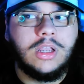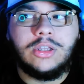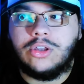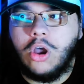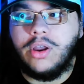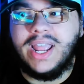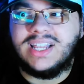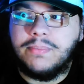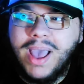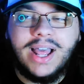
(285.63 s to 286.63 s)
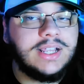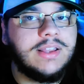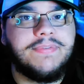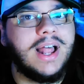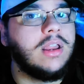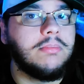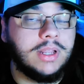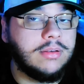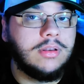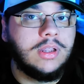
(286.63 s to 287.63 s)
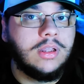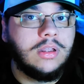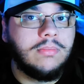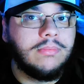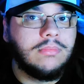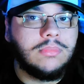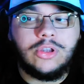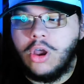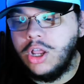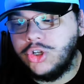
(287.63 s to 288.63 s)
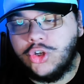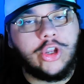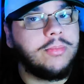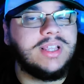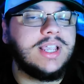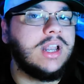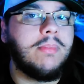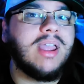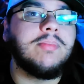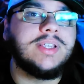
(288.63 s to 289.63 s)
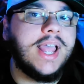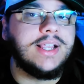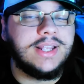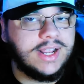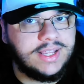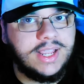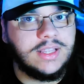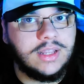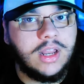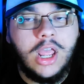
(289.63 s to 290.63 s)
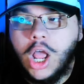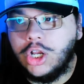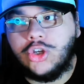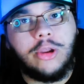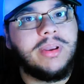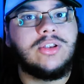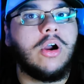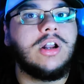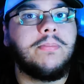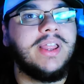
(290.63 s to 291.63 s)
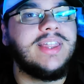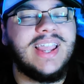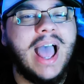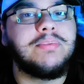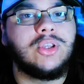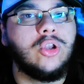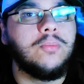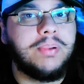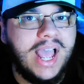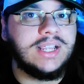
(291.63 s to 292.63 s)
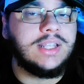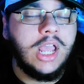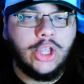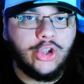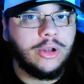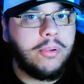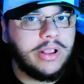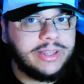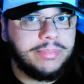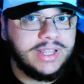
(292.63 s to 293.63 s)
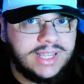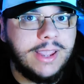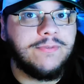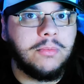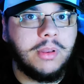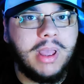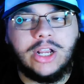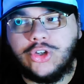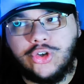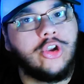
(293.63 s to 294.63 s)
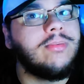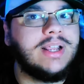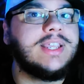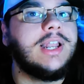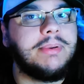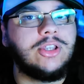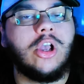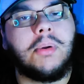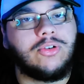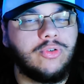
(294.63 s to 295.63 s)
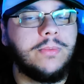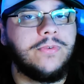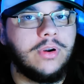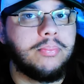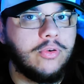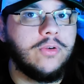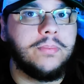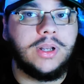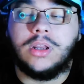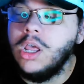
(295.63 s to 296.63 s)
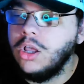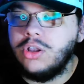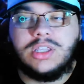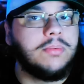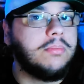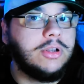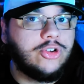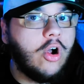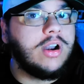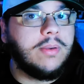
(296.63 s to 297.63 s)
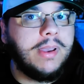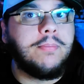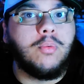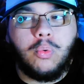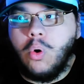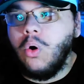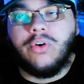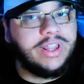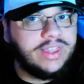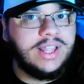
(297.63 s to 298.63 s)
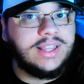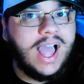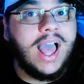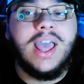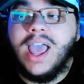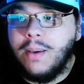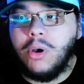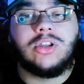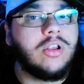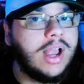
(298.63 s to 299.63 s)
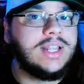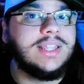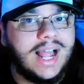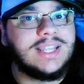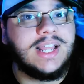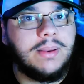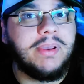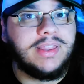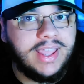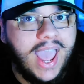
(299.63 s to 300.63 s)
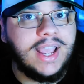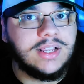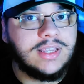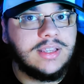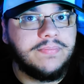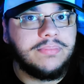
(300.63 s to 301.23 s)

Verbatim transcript: So it's about his development. So assume he's going to make mistakes next season. Assume he's not going to be the absolute best you could possibly see from him. Assume there's going to be so much room for improvement because the majority of people will already think that, and most likely that's going to be the case.